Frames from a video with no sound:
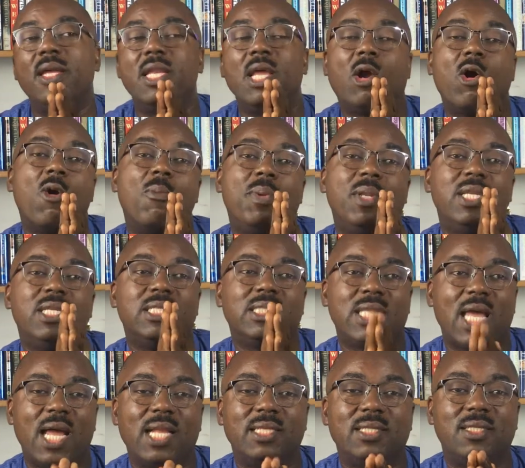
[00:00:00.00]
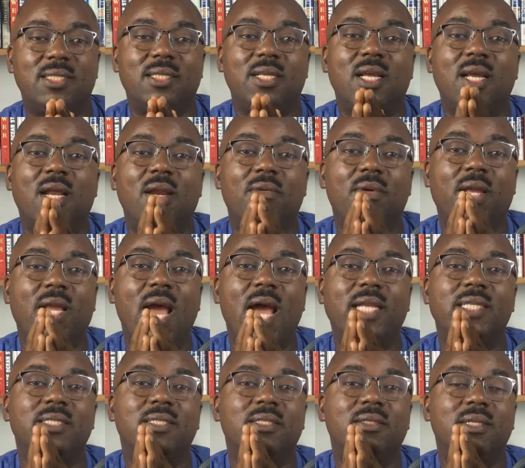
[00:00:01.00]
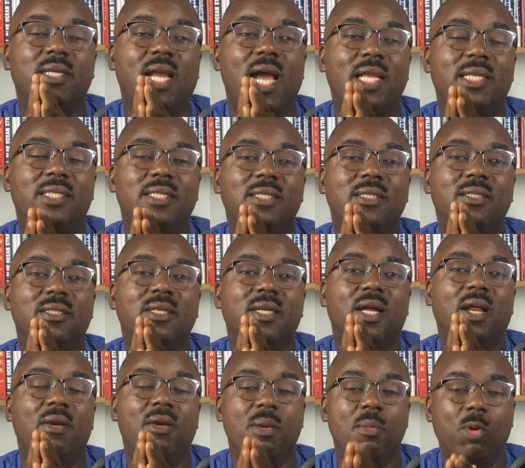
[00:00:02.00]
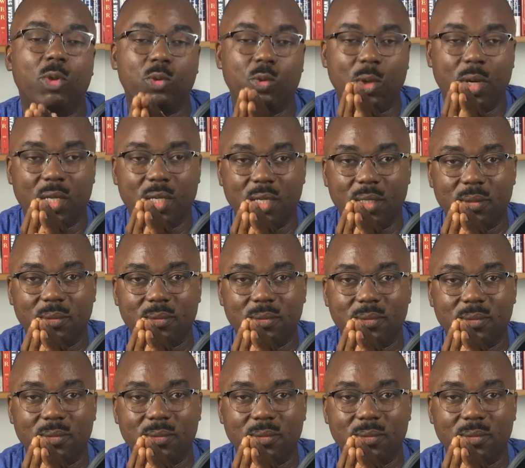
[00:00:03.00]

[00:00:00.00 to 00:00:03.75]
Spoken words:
the company stands regarding remote working.